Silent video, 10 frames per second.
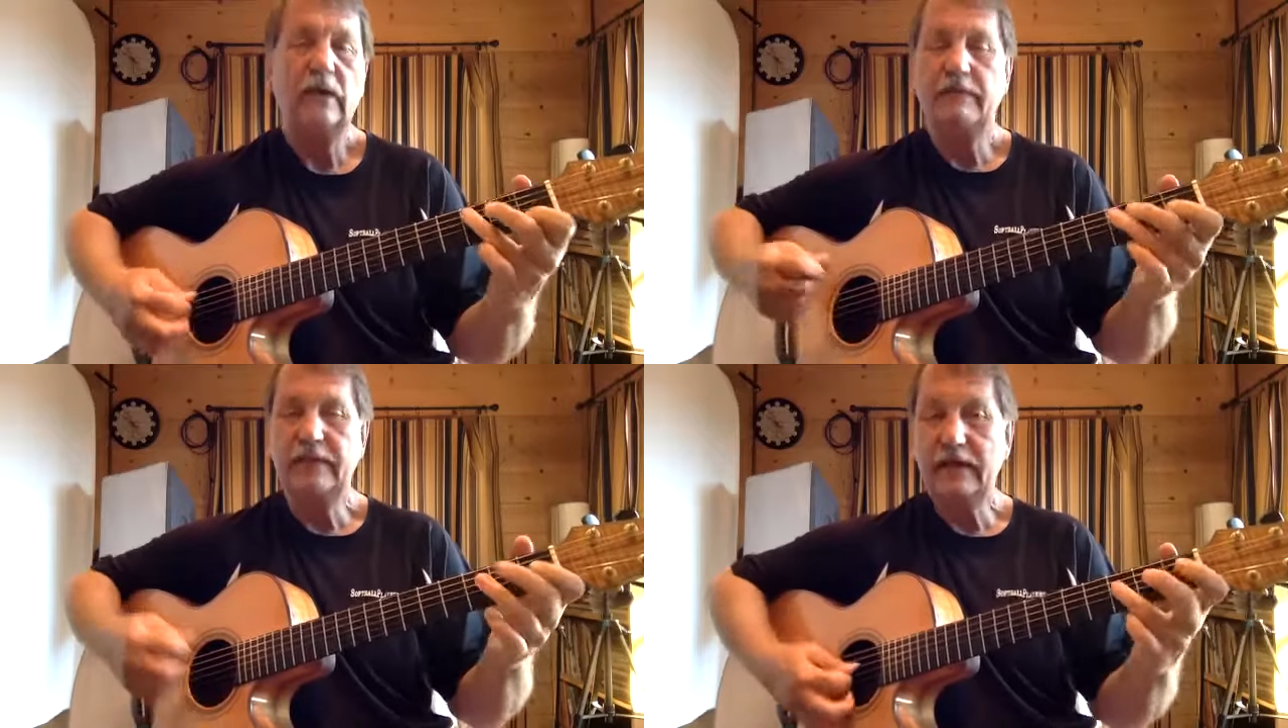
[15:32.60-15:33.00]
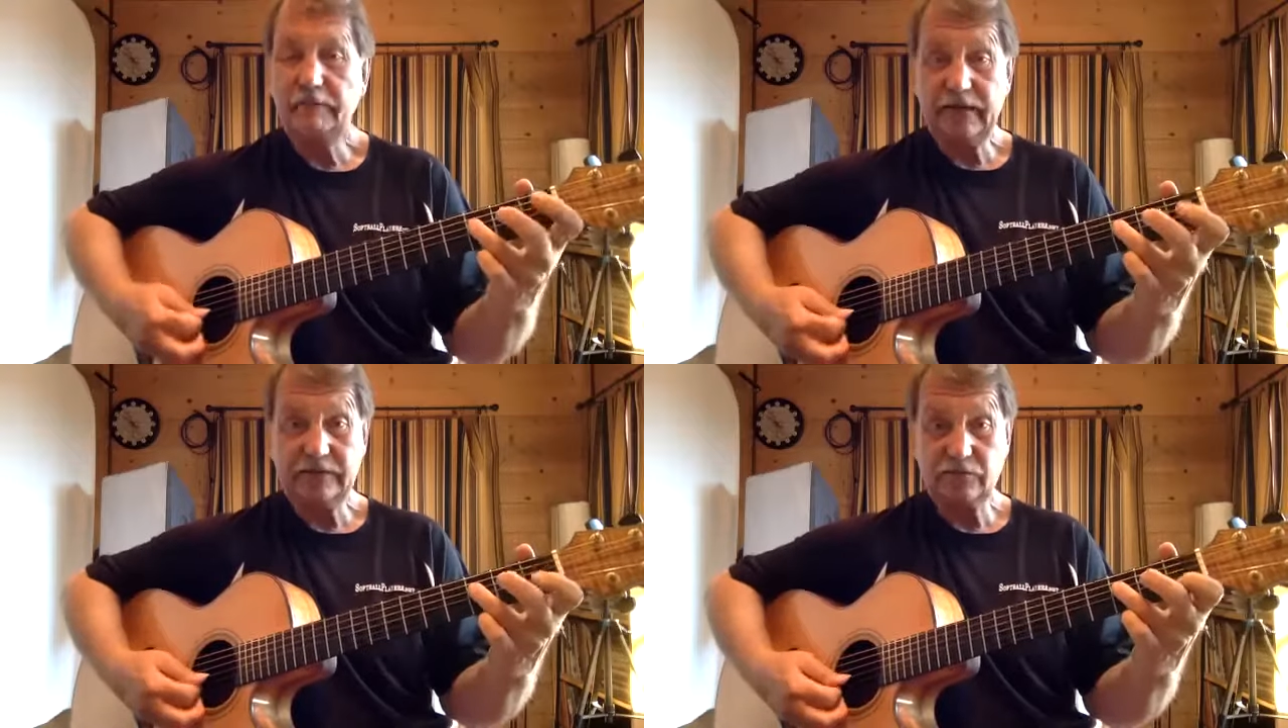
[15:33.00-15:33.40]
The F
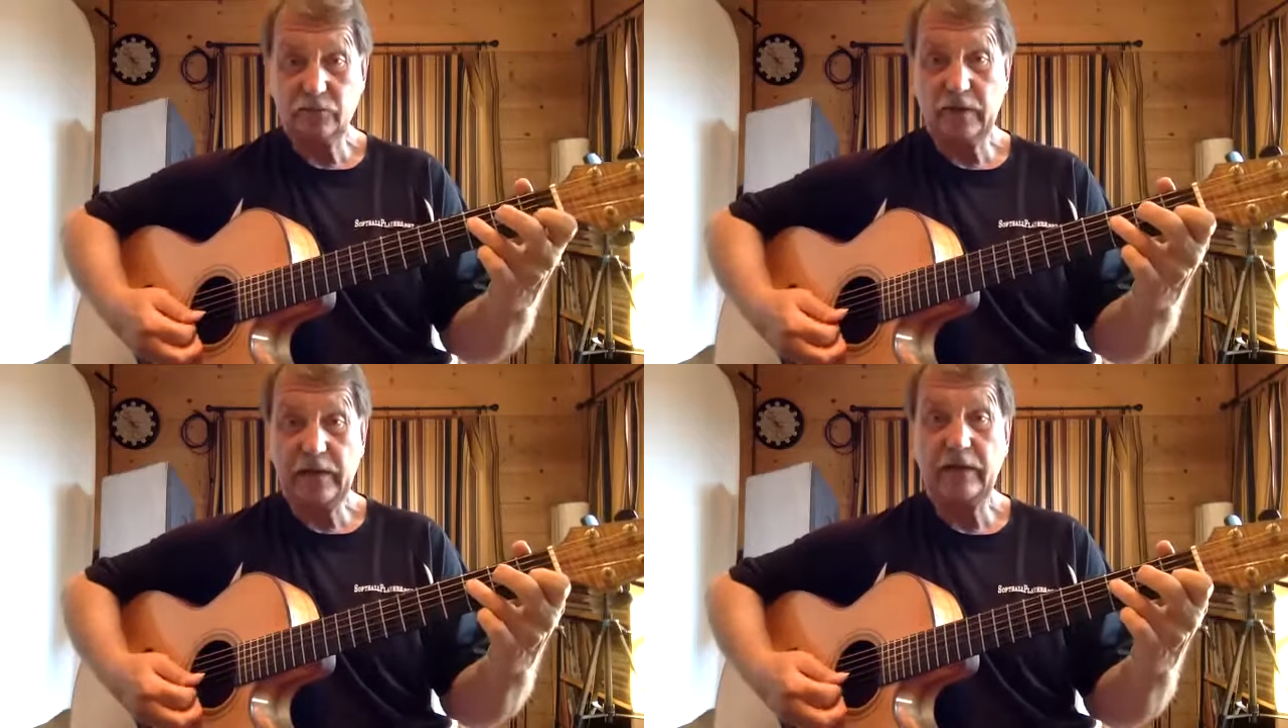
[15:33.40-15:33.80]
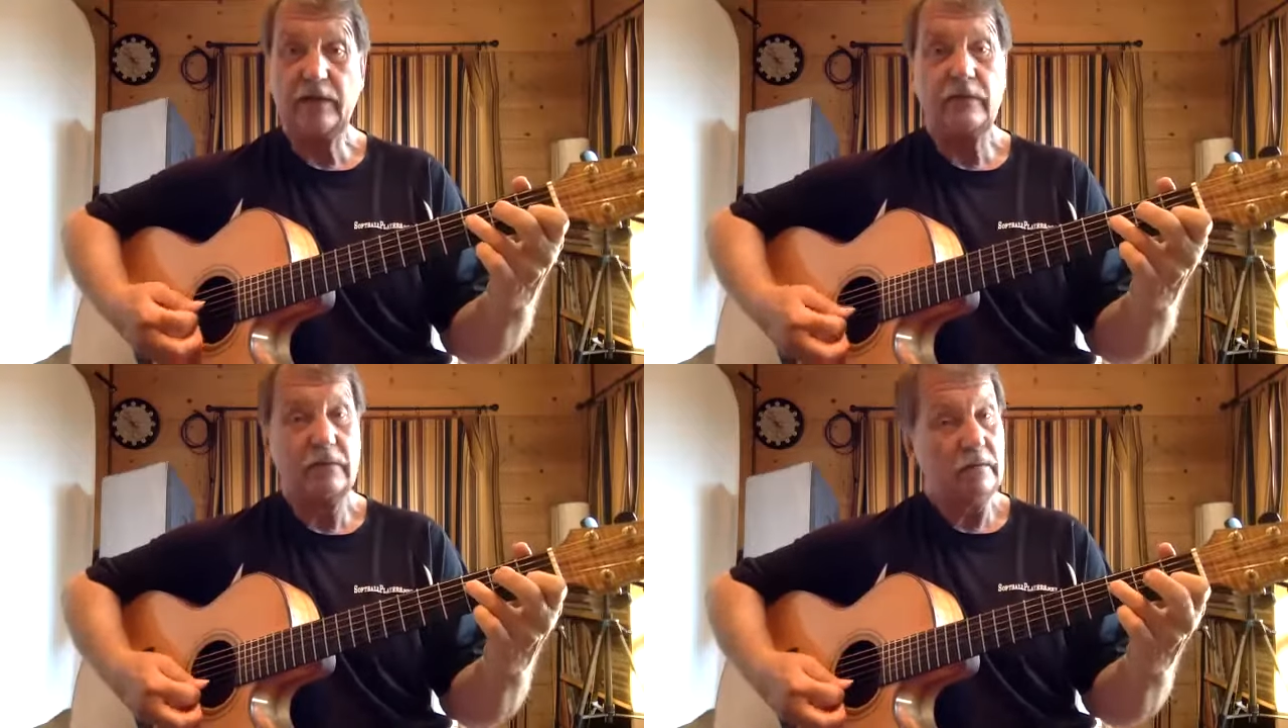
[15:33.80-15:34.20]
has to
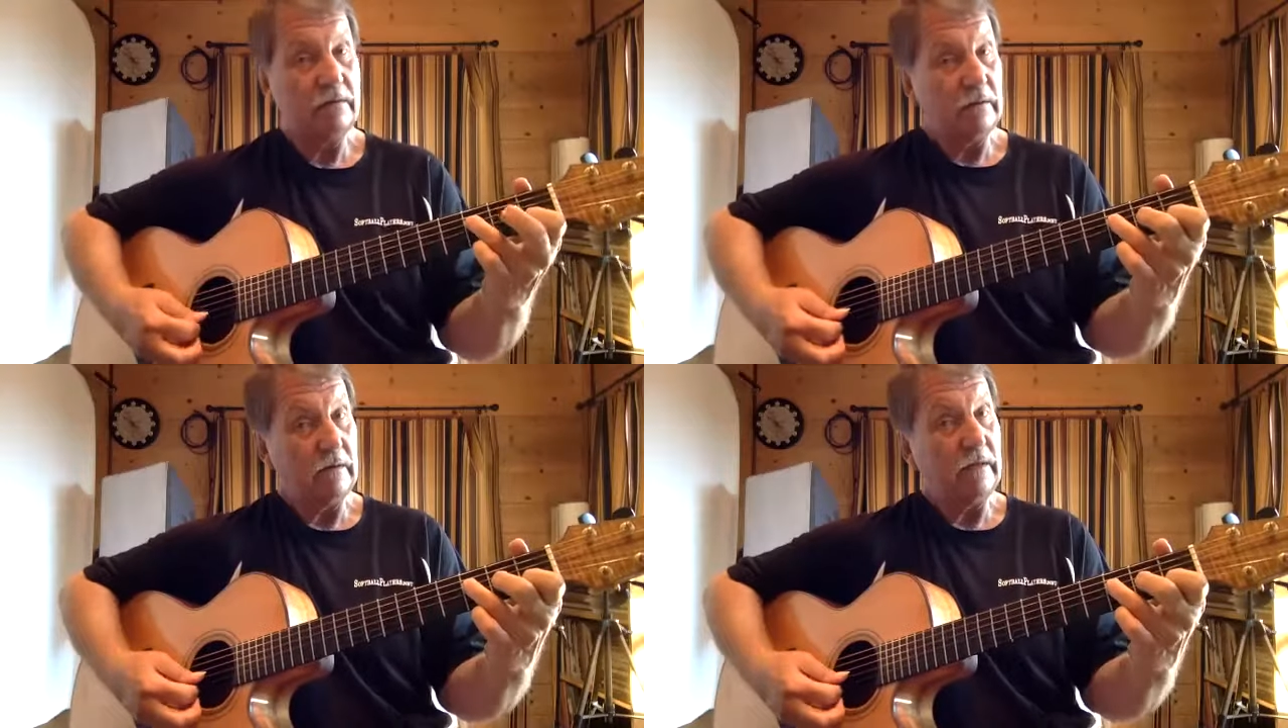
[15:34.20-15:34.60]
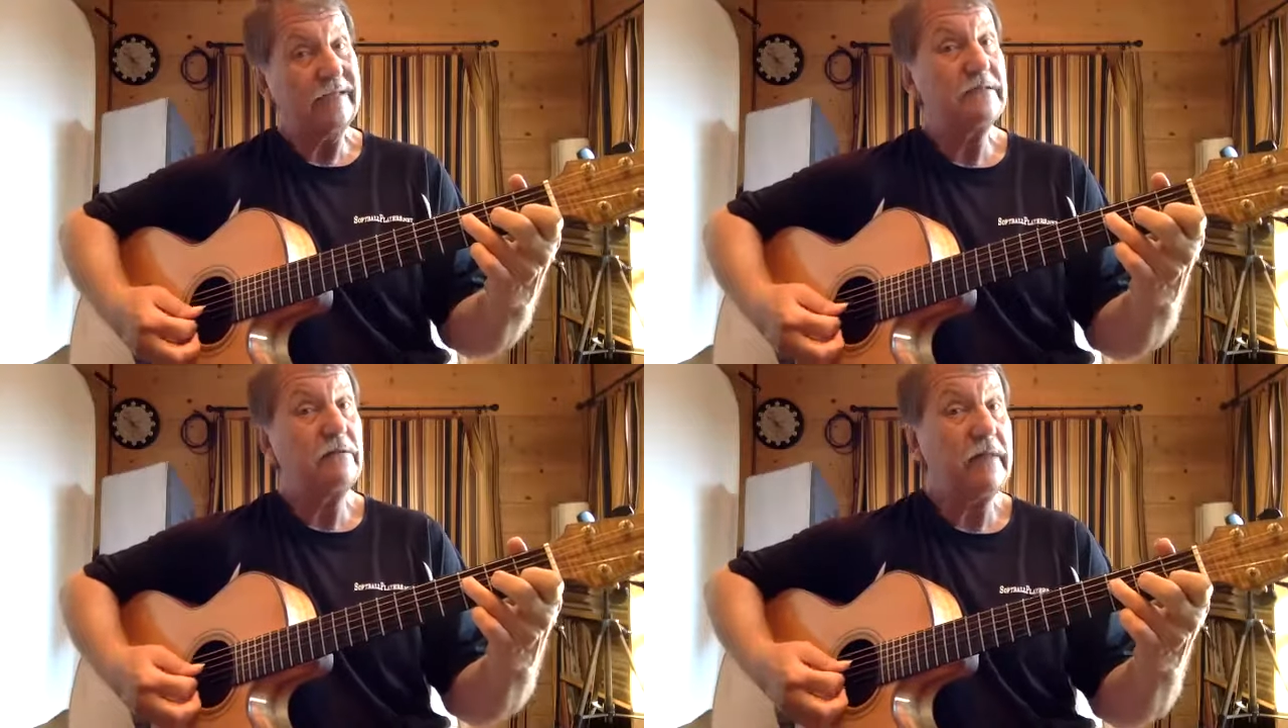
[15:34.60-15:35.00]
ring
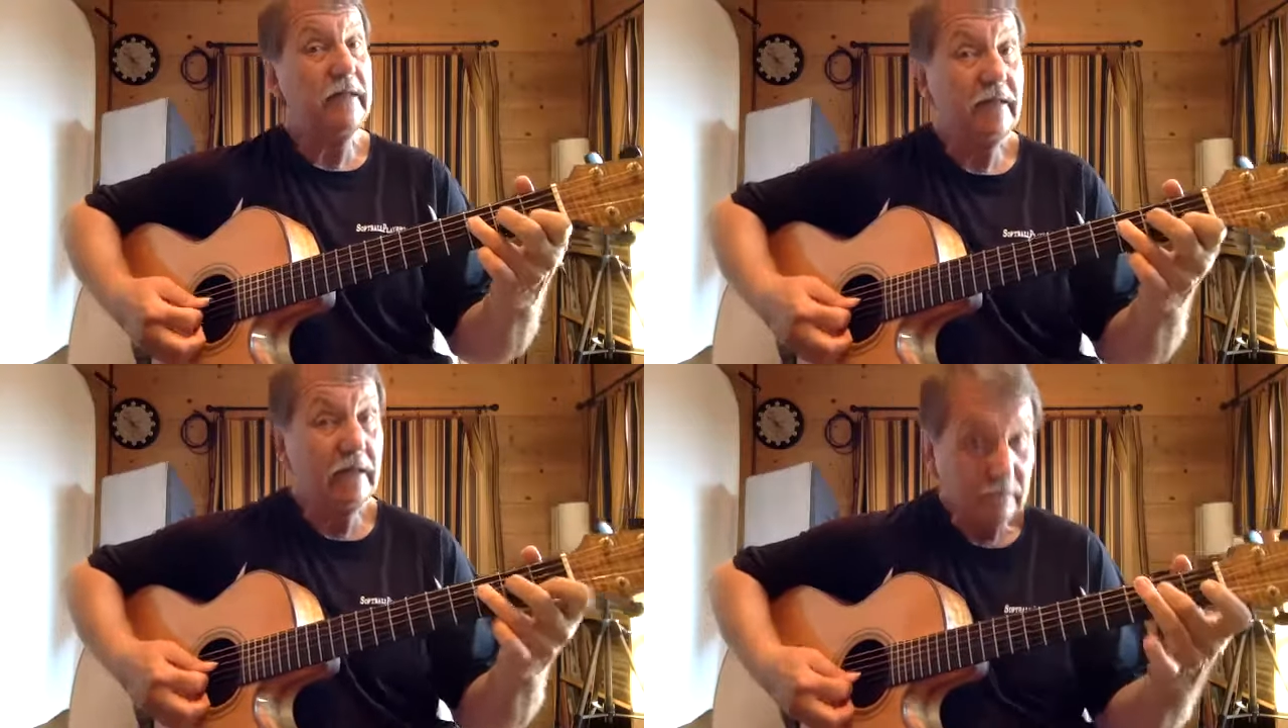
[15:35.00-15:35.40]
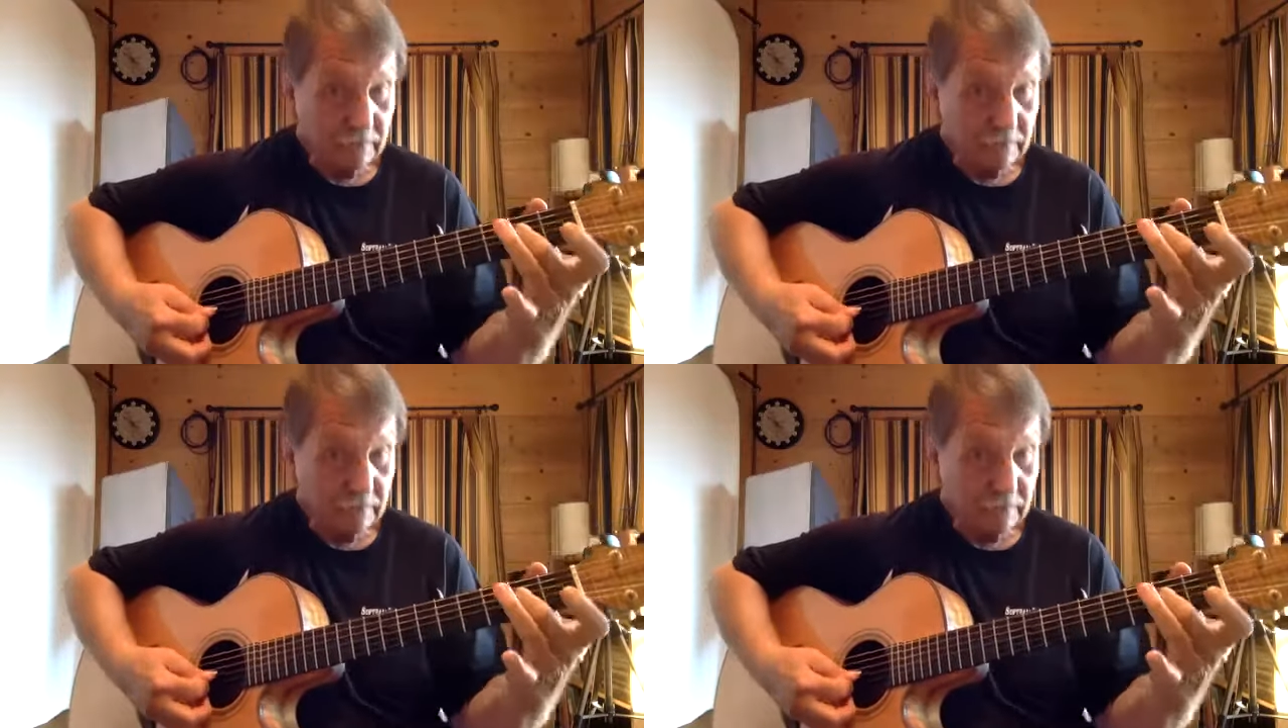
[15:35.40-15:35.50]
until the E.